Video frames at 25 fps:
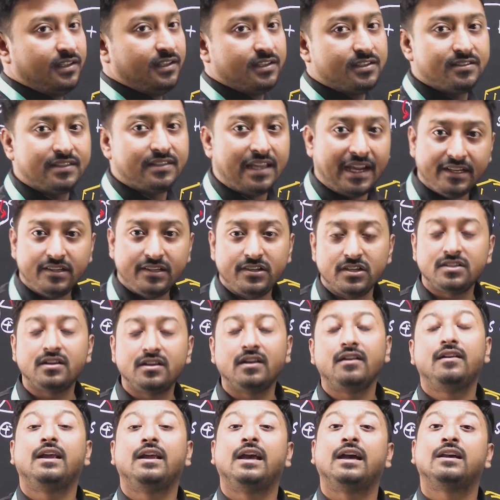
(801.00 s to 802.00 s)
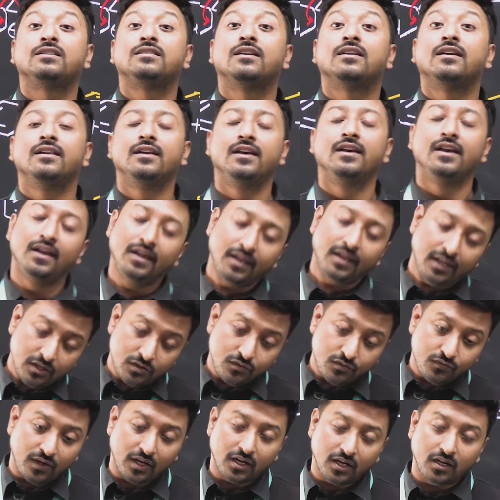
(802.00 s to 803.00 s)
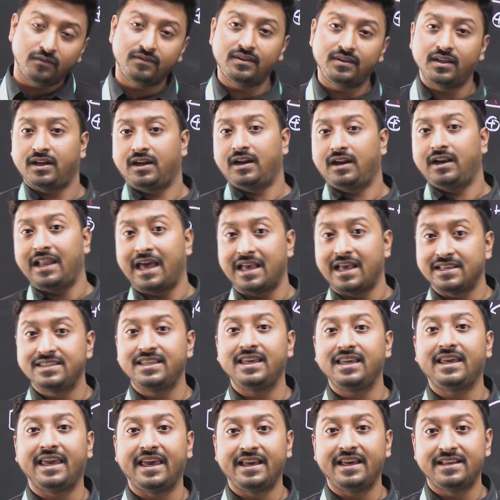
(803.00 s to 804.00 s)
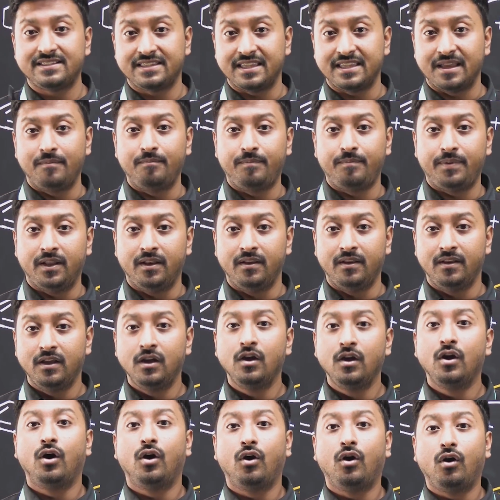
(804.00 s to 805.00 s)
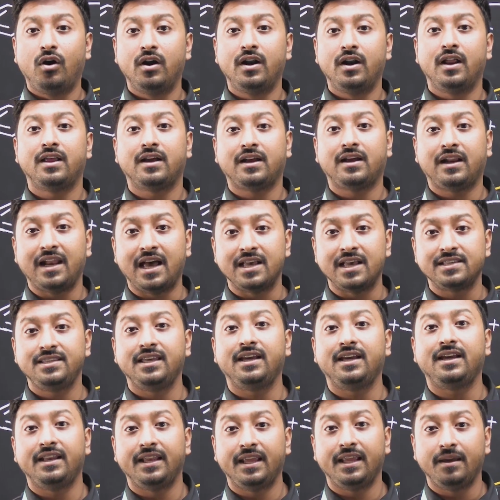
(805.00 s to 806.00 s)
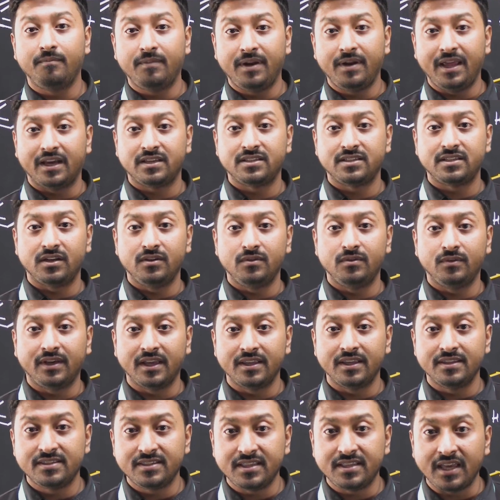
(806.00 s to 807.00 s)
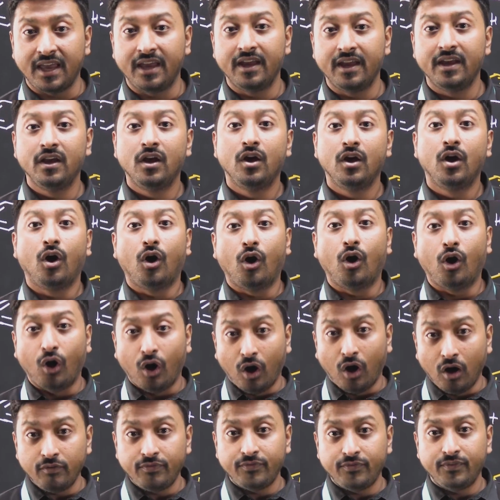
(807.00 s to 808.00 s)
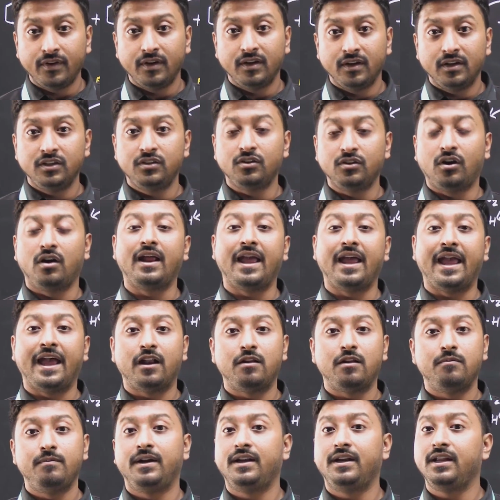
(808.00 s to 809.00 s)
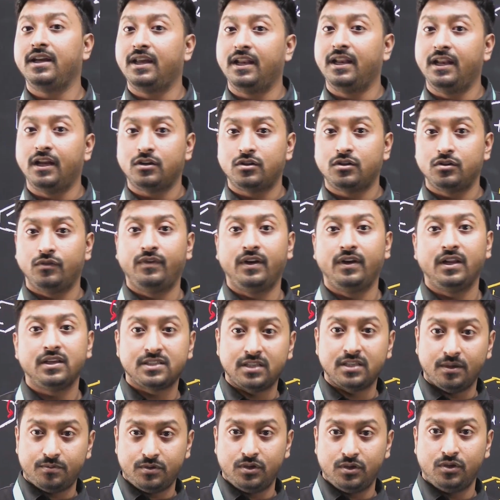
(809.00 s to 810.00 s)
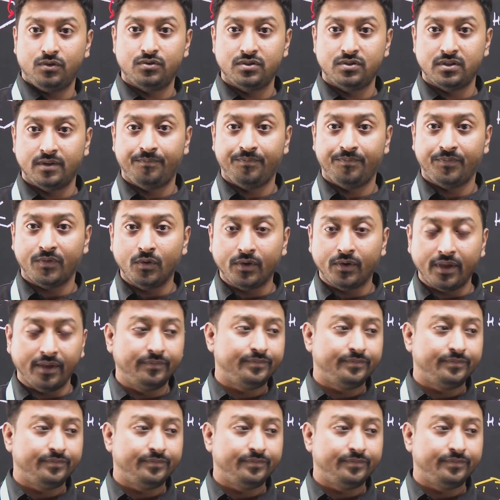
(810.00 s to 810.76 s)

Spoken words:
nitration reaction is one of the classic example or a classic name reaction, you can say, of your aromatic electrophilic substitution. Okay,